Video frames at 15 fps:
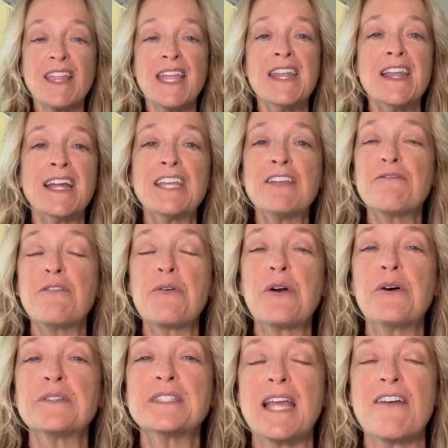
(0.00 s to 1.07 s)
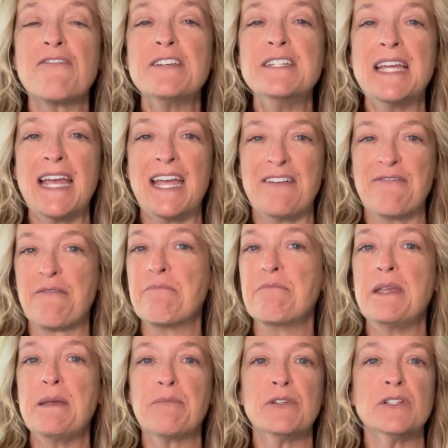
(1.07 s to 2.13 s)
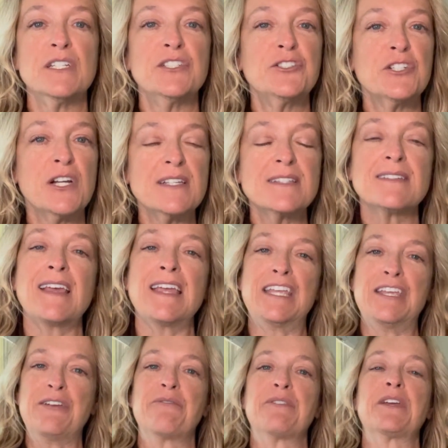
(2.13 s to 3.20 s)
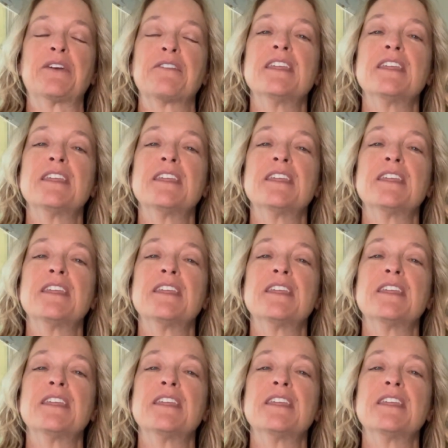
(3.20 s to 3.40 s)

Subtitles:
And I get phone calls every day from people just like you that are